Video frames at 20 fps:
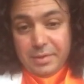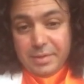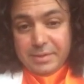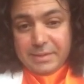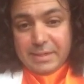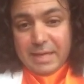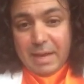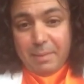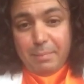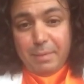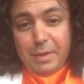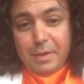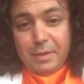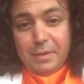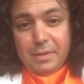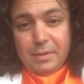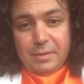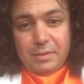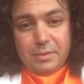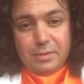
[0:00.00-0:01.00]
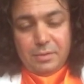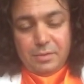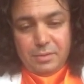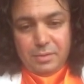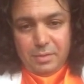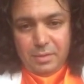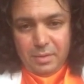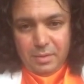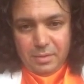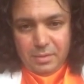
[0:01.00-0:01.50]
it is happening
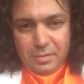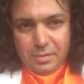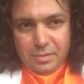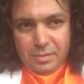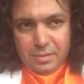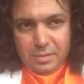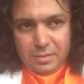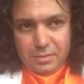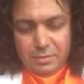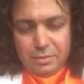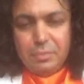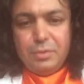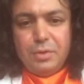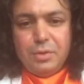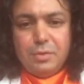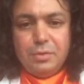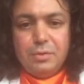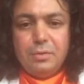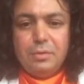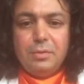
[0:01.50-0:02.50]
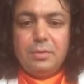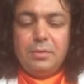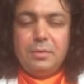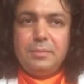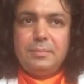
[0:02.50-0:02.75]
to you.